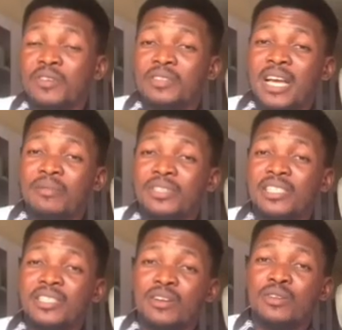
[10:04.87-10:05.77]
of
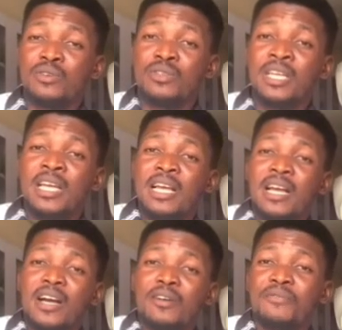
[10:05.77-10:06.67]
diabetes include
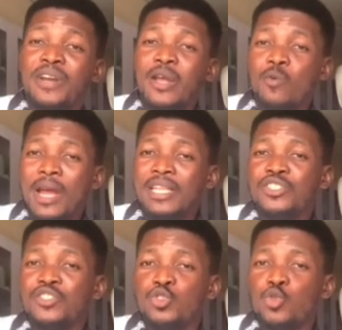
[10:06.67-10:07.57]
frequent
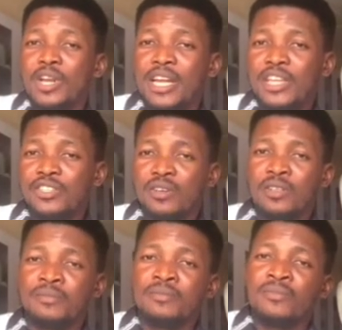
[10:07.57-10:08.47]
urination.
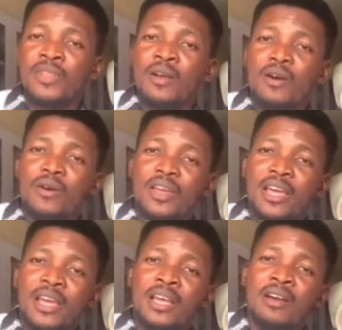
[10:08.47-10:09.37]

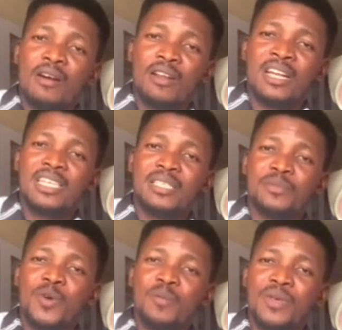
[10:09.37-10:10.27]
Okay, another
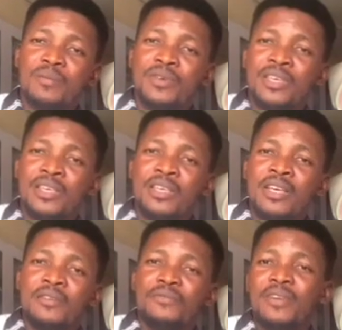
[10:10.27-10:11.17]
symptom may be
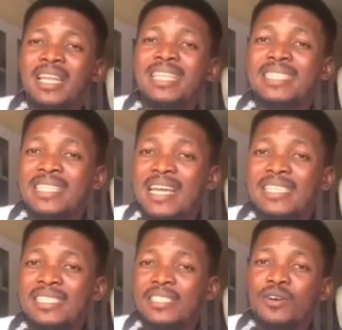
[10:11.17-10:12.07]
feeling
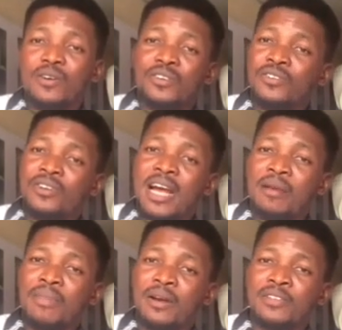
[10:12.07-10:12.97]
thirsty or dry
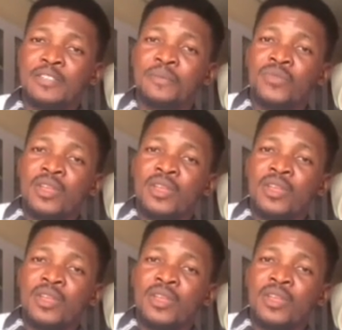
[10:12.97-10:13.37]
mouth.